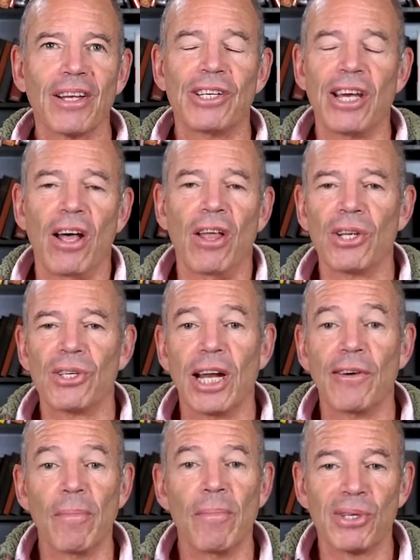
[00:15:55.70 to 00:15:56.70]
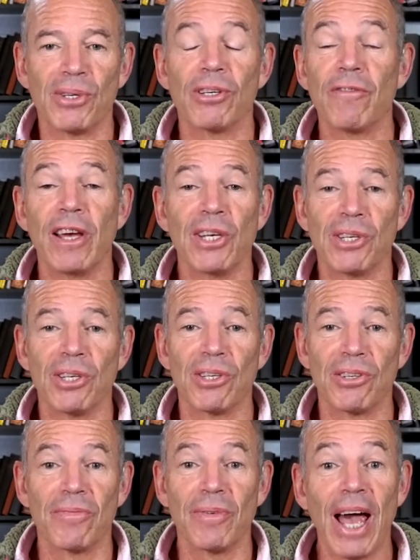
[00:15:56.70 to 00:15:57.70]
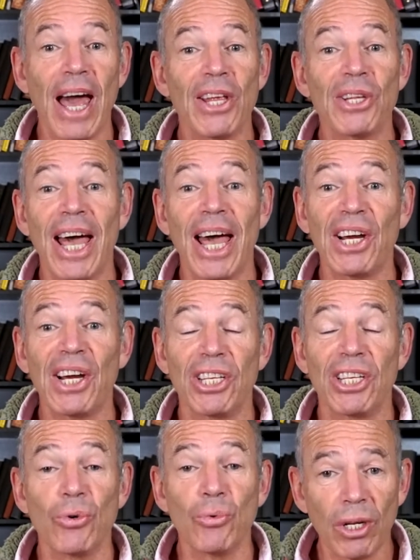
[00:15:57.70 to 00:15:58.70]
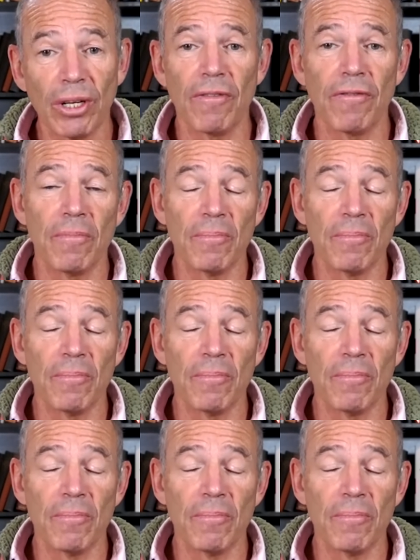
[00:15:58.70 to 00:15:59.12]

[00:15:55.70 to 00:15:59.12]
challenge that every business faces, and it's actually really